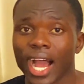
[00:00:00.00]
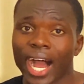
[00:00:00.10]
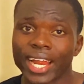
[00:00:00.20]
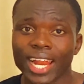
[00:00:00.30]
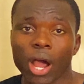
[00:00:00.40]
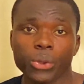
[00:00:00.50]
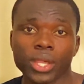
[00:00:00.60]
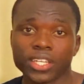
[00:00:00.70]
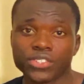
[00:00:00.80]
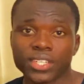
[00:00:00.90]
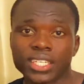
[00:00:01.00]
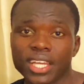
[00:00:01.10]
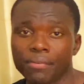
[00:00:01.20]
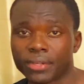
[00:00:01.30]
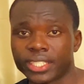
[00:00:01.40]
and how you can trade
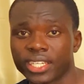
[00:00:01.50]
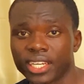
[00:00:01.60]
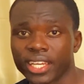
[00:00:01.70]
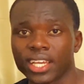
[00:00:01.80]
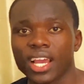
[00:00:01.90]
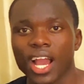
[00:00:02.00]
efficiently.